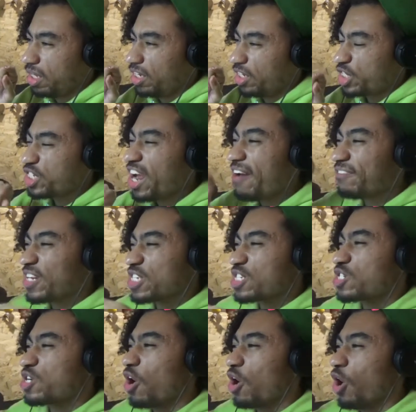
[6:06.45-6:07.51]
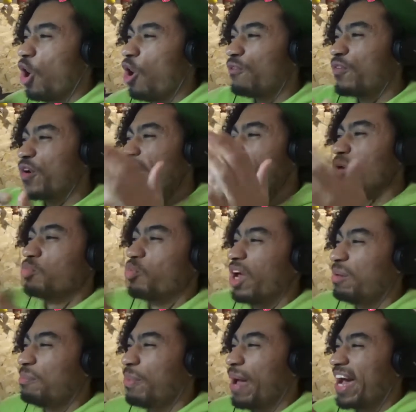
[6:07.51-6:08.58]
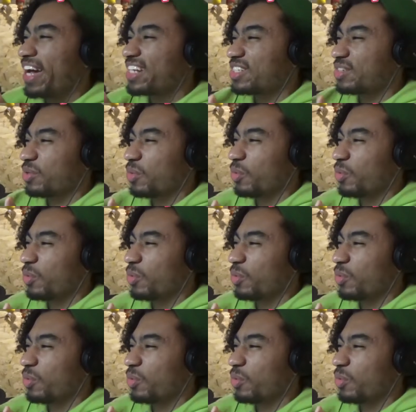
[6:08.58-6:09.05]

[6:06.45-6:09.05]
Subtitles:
Does she have to start over and run back?